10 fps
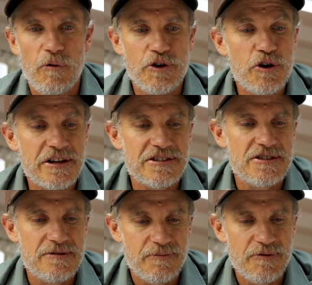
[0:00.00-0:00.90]
You
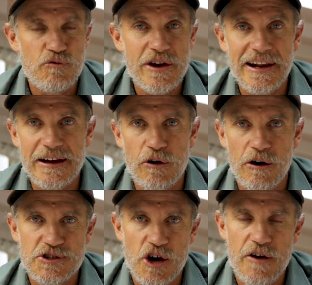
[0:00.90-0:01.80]
can really
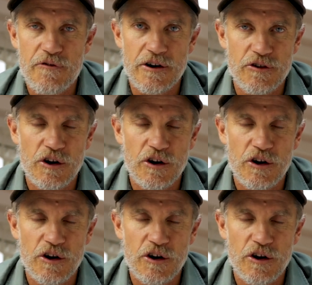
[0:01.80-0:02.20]
cross over and